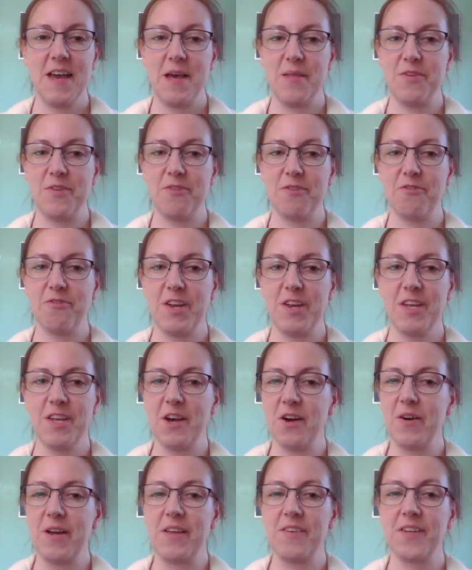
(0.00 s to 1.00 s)
This
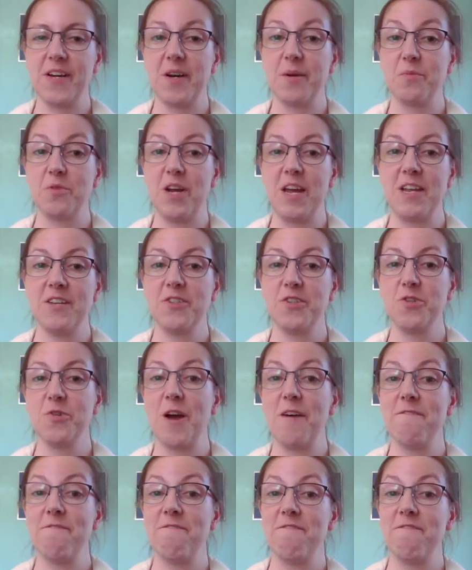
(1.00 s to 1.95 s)
video is our brand new